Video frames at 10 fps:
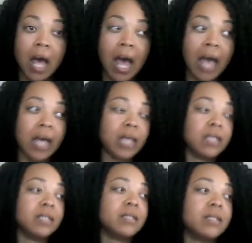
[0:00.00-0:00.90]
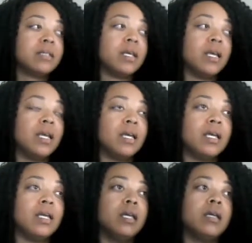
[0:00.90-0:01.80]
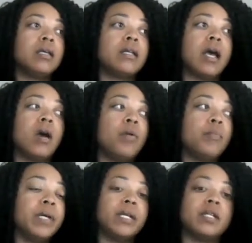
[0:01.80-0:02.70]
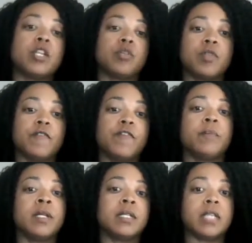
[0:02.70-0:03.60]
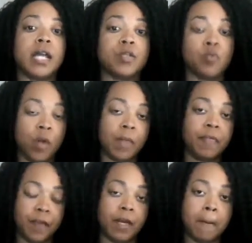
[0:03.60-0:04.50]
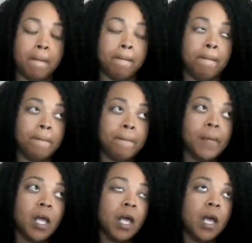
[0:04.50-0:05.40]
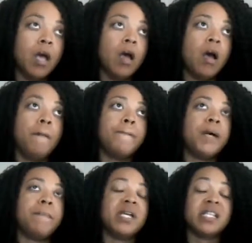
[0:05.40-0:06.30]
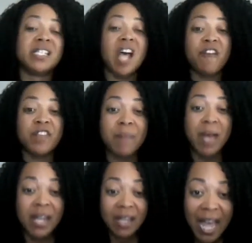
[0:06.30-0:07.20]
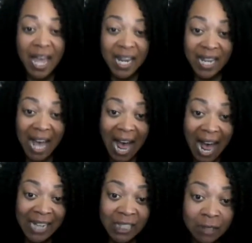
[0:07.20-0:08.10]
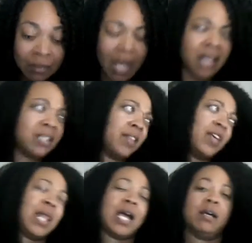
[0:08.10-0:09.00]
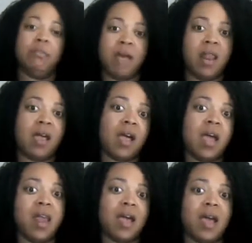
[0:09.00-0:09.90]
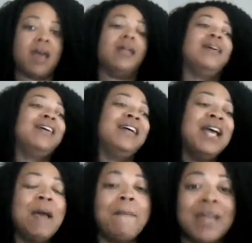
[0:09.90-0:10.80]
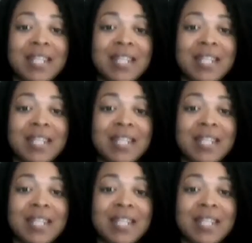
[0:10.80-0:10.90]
I see, now being in touch with your feminine side is one thing, but being soft as medicated cotton, I said it like a medicated cotton, being